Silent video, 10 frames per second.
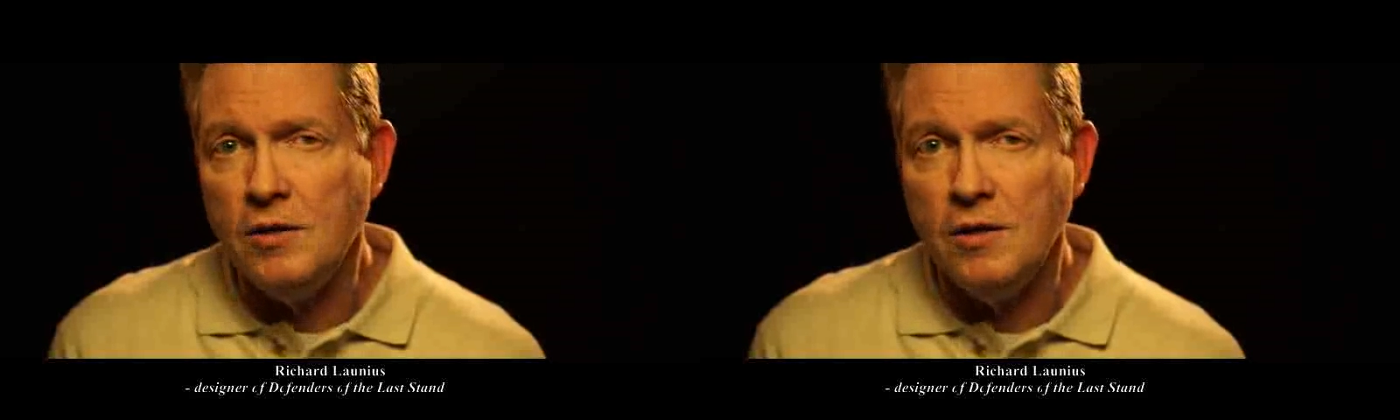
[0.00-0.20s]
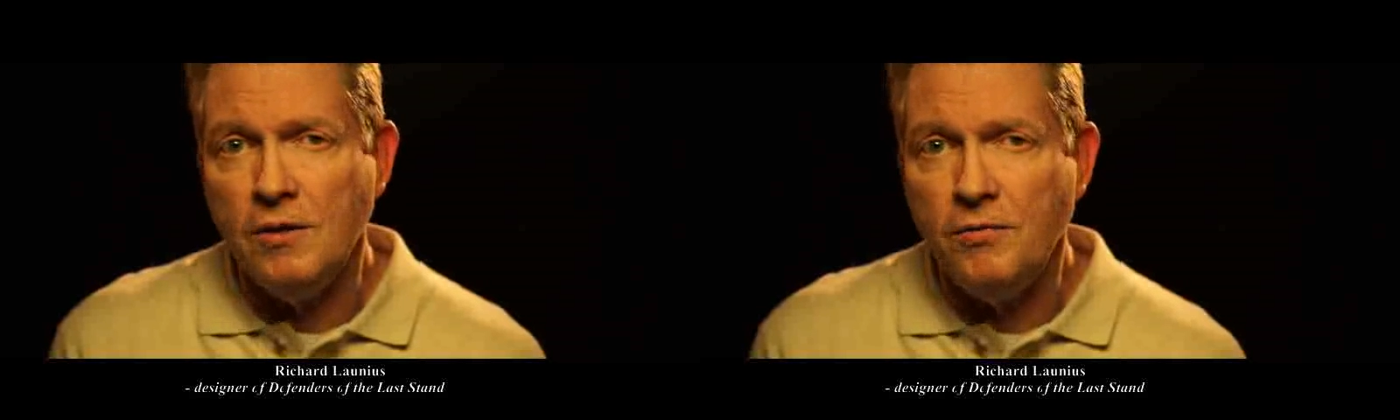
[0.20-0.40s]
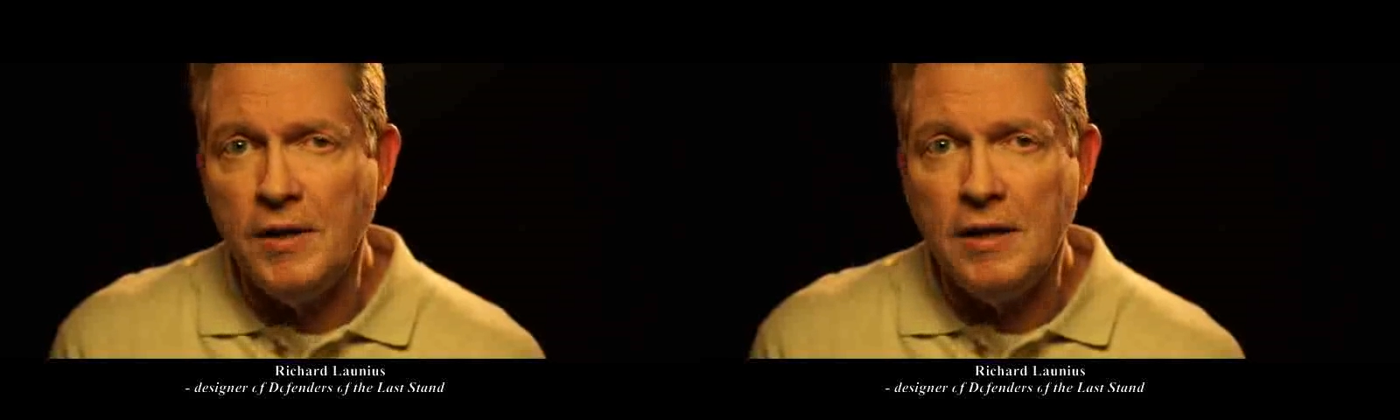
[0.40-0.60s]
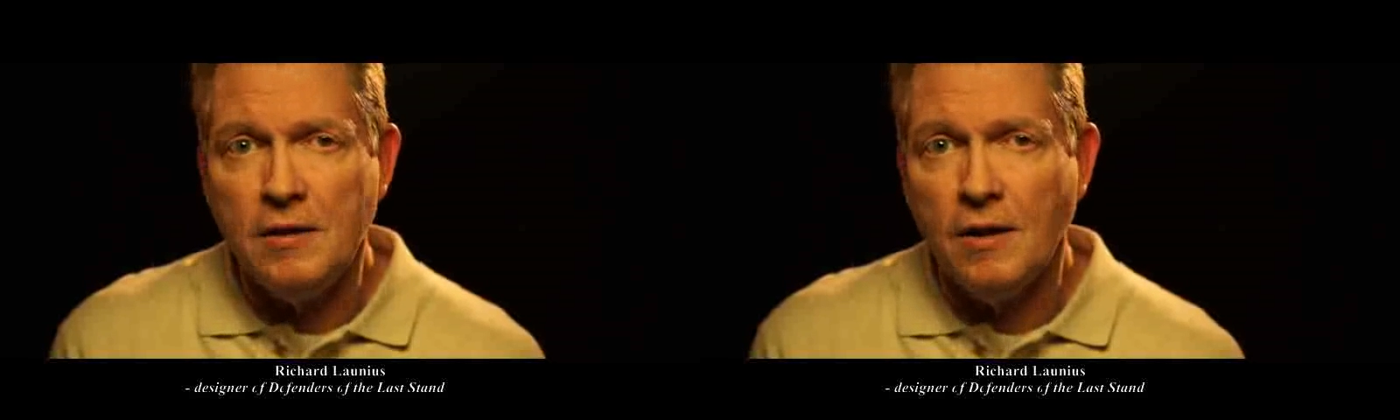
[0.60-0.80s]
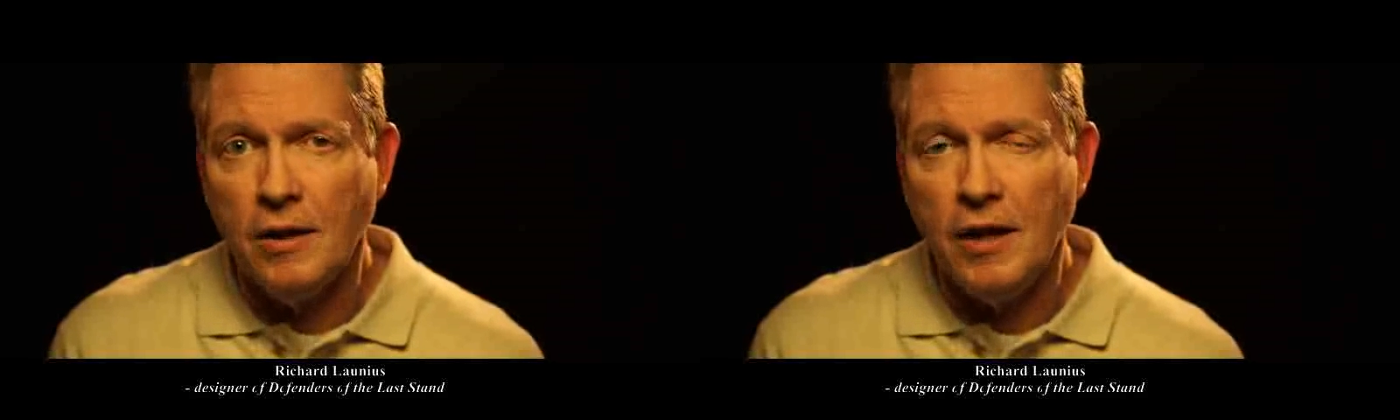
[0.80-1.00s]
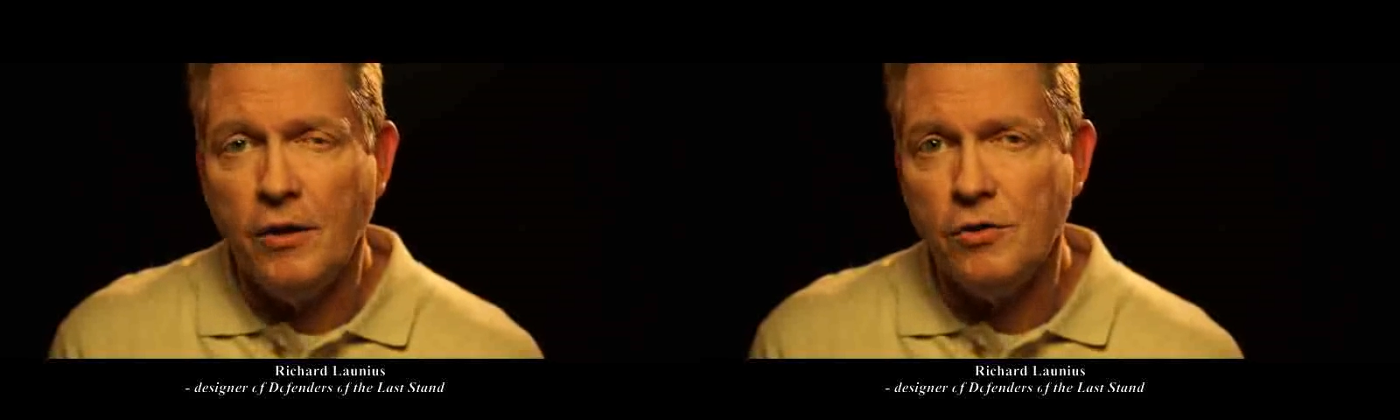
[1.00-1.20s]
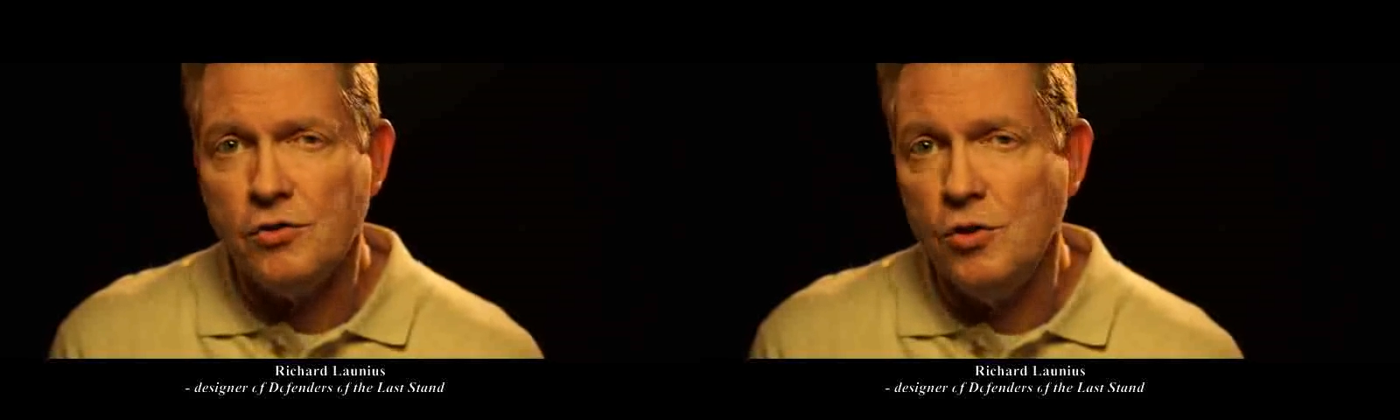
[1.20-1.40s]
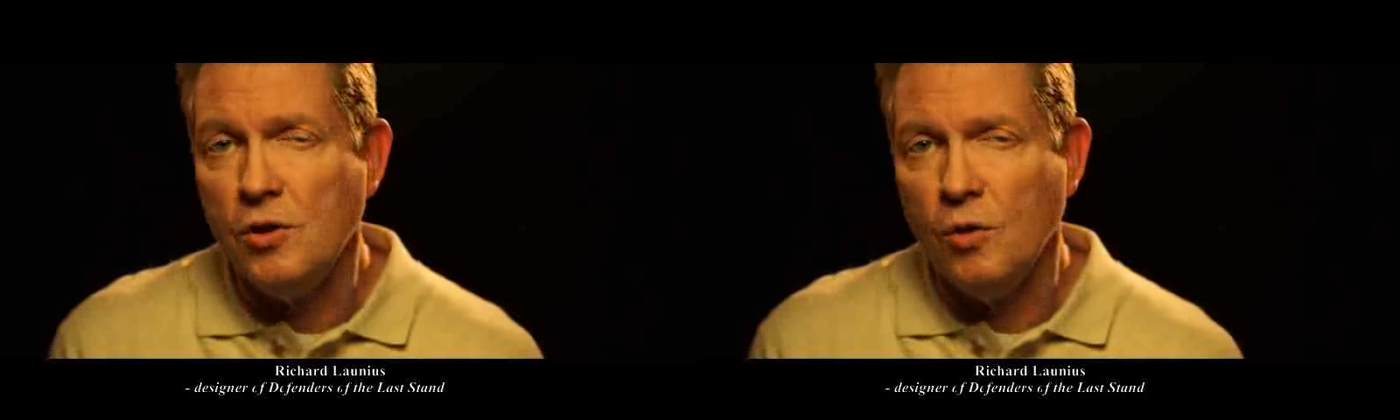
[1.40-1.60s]
to defeat the
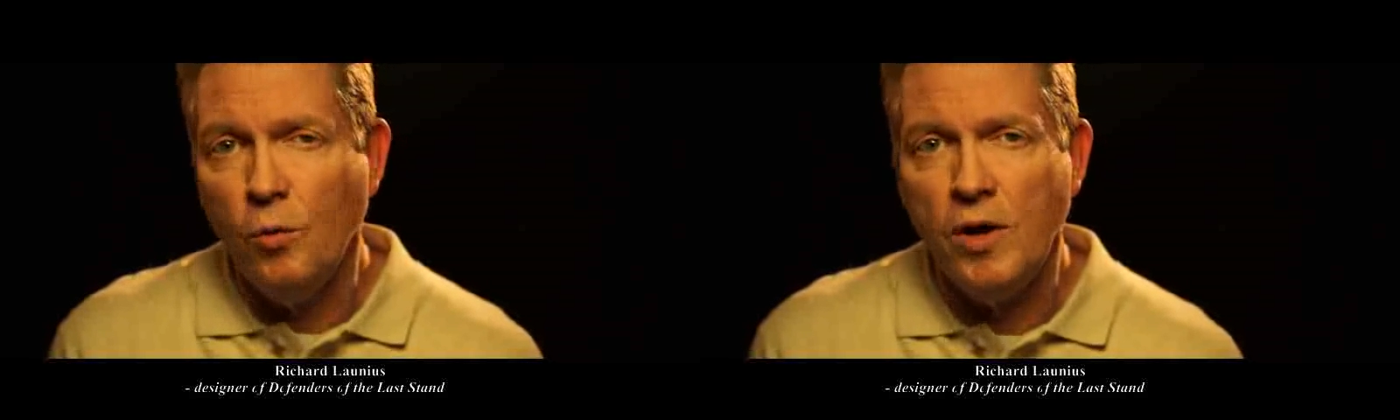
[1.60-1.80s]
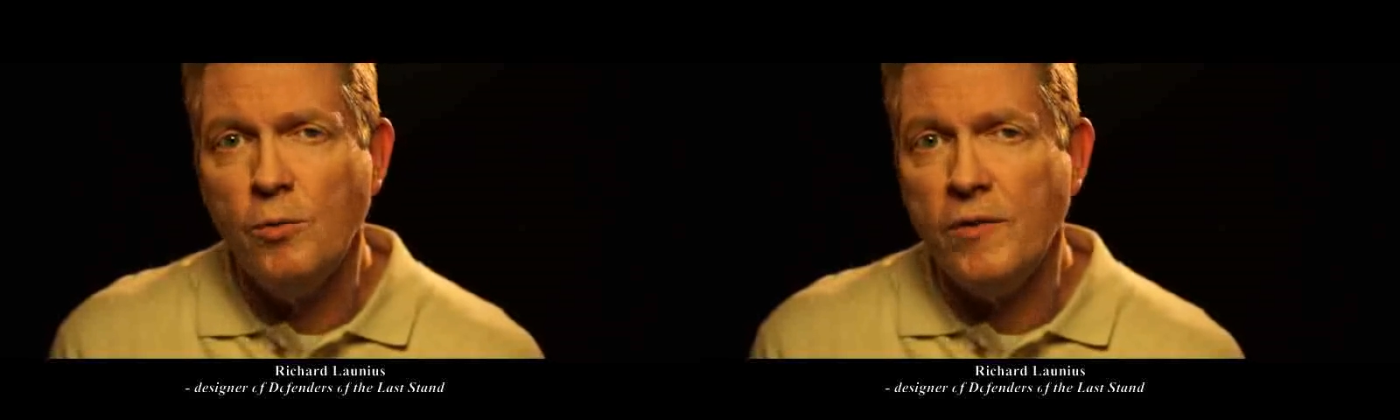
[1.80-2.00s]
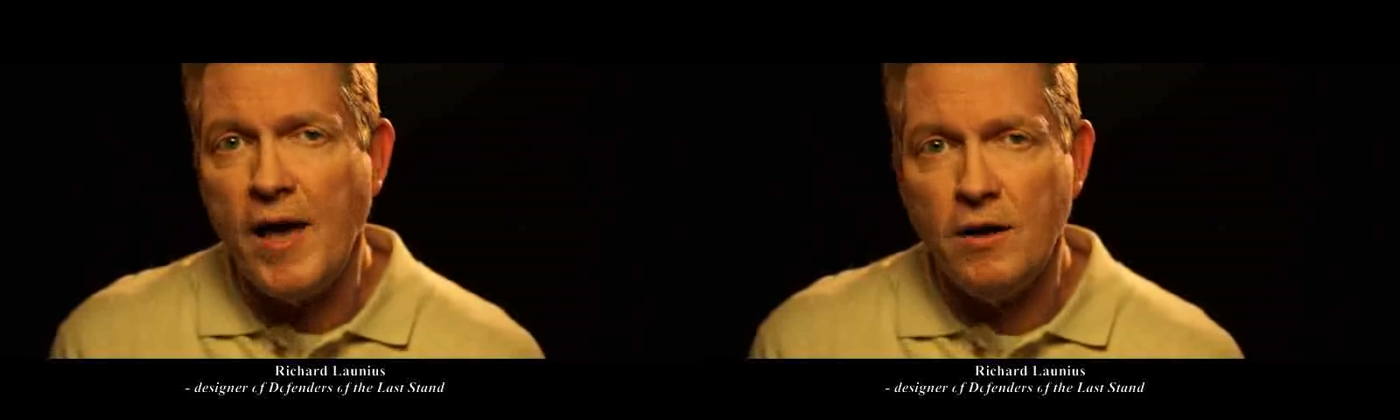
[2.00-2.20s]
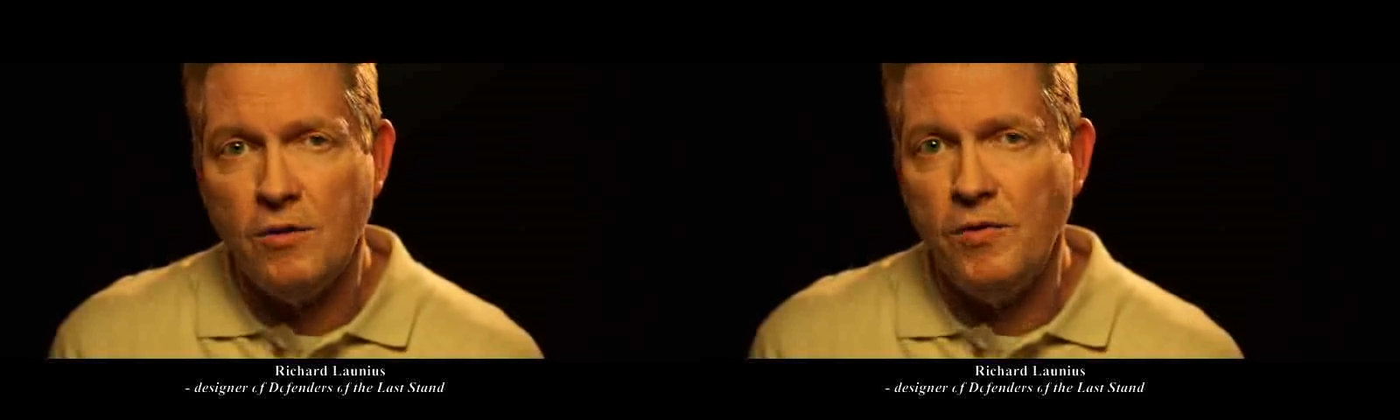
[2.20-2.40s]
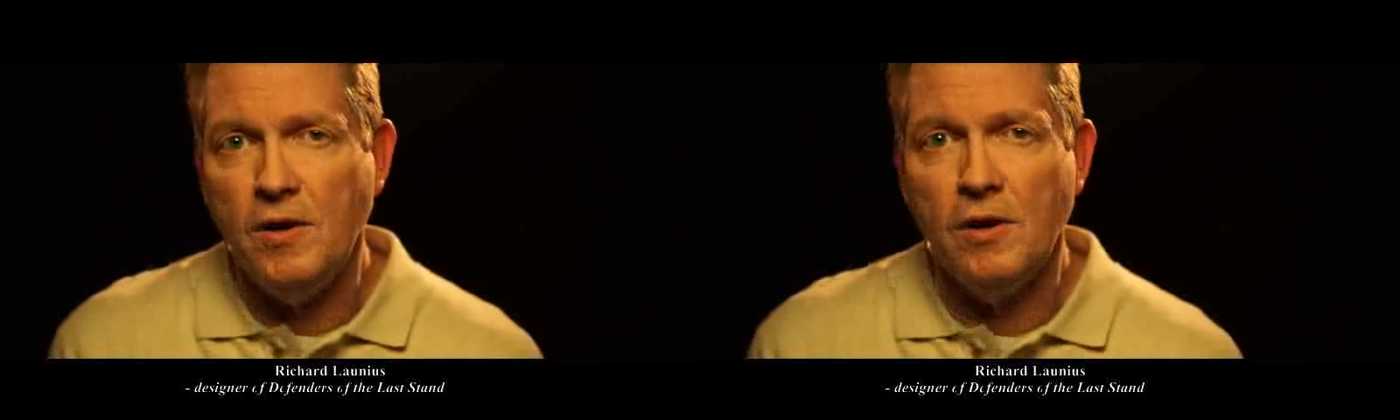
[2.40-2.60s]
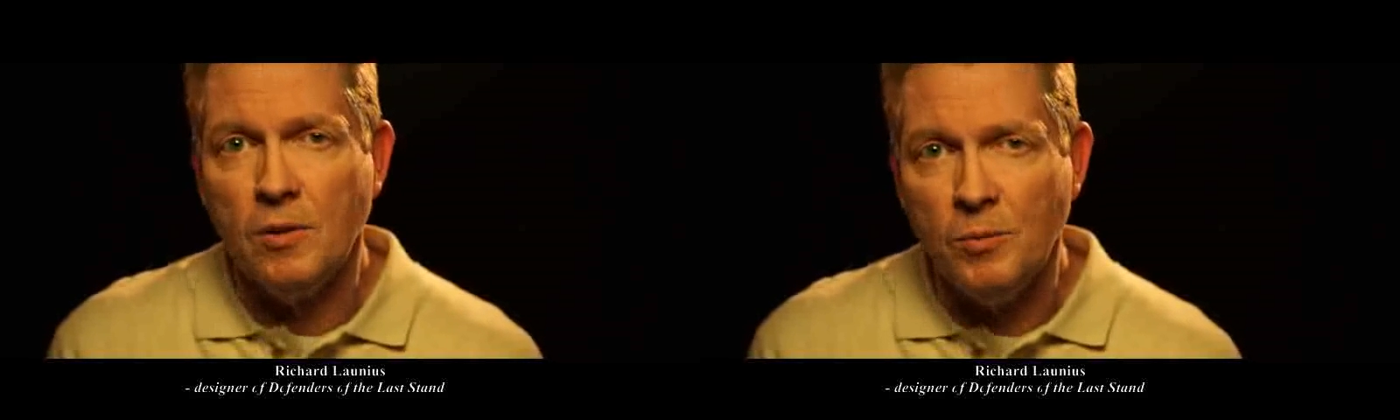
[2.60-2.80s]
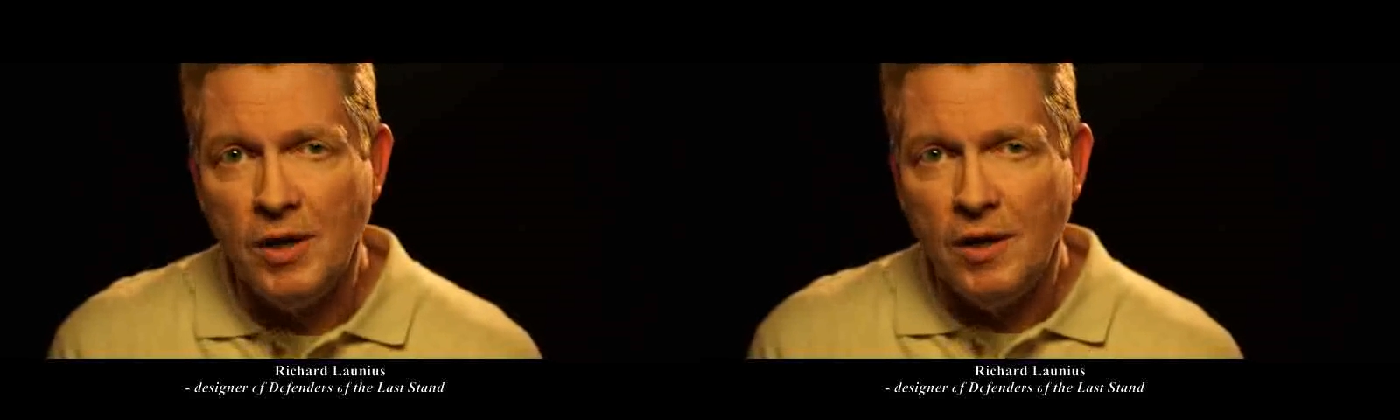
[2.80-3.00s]
leaders, you can win without defeating them.